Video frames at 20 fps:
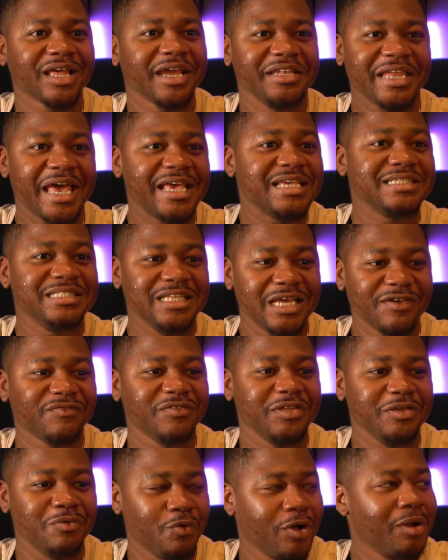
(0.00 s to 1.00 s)
Like that is
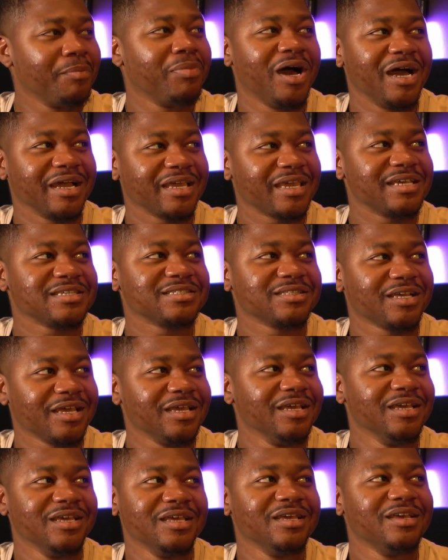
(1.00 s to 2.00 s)
definitely one podcast
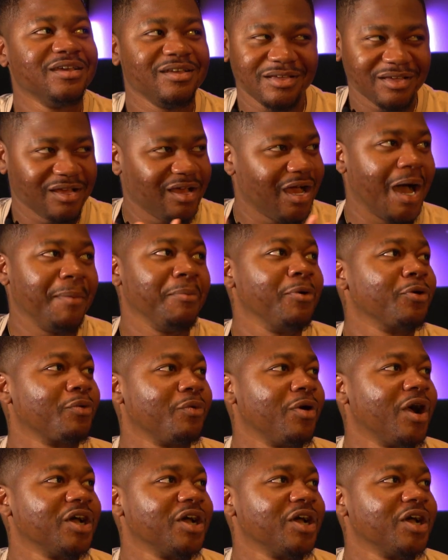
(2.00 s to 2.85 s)
like Mm-hmm. I'm gonna